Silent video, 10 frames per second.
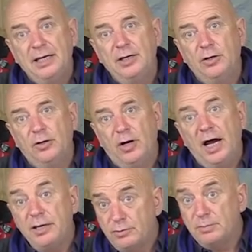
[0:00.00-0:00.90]
You know,
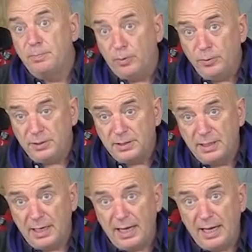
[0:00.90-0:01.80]
I use both
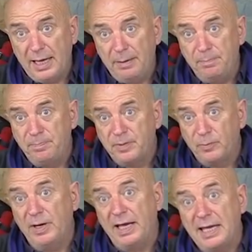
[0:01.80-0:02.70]
um,
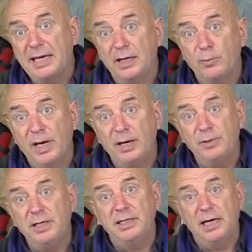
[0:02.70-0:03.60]
when I can get away
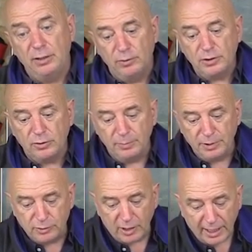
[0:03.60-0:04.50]
with it and I know it's going to
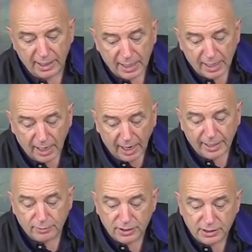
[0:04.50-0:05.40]
be dry.
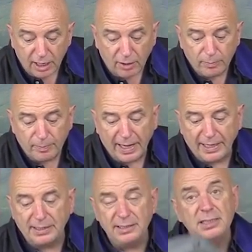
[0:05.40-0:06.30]
I use a down
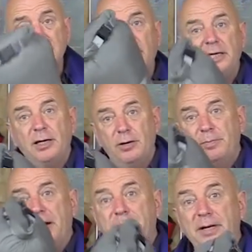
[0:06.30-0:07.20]
bag, and this is my
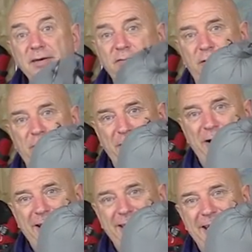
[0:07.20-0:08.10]
down bag, believe it or
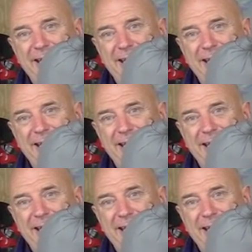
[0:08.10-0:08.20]
not.